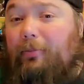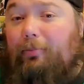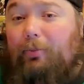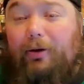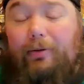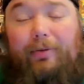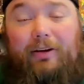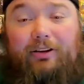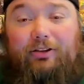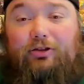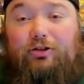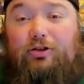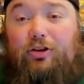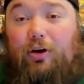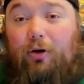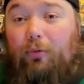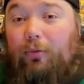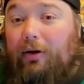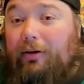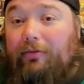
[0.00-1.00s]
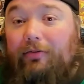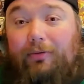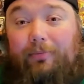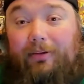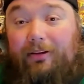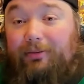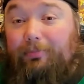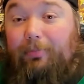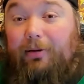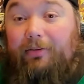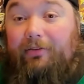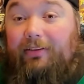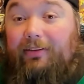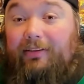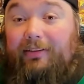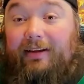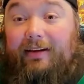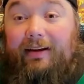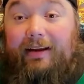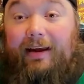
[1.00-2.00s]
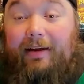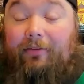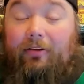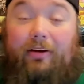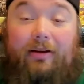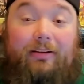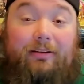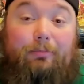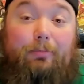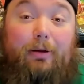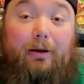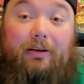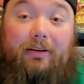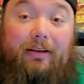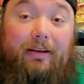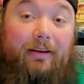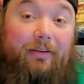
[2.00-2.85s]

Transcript: pretty much no one from this Buffy set ever gets picked